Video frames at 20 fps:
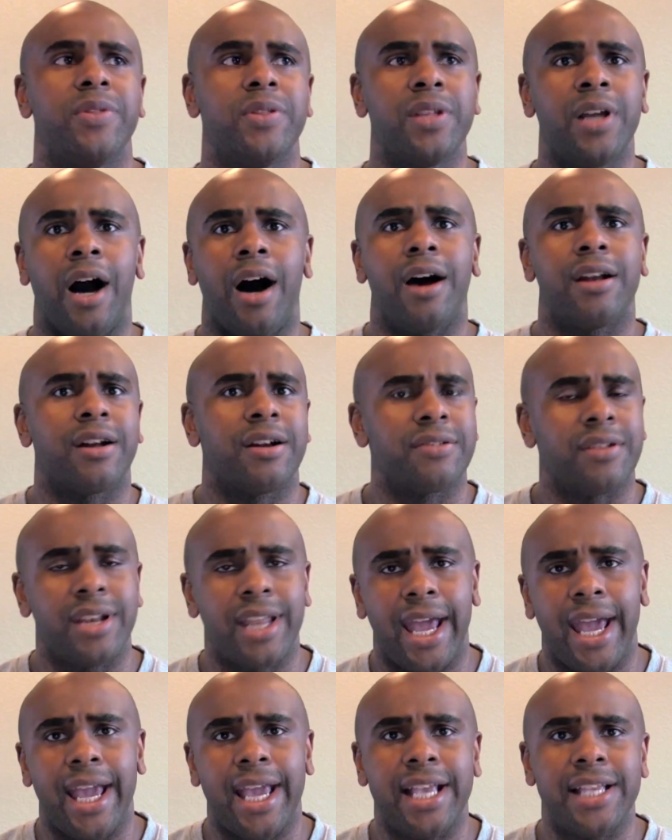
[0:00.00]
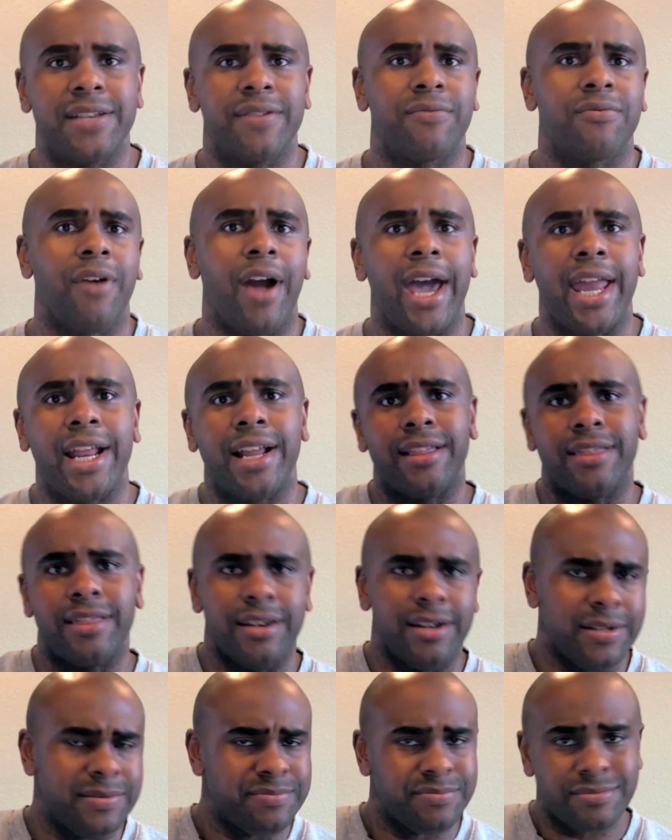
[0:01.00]
gone are the days of writing
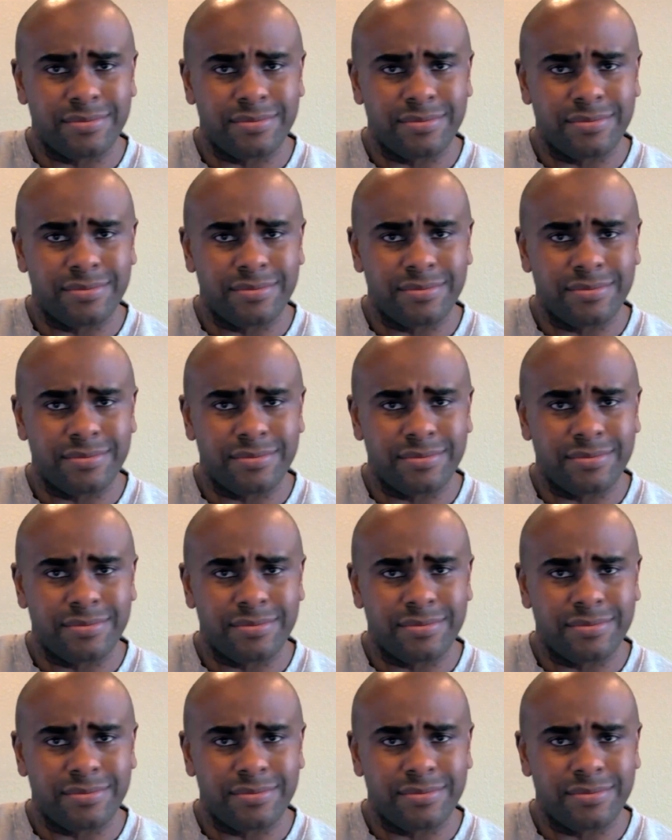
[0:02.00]
the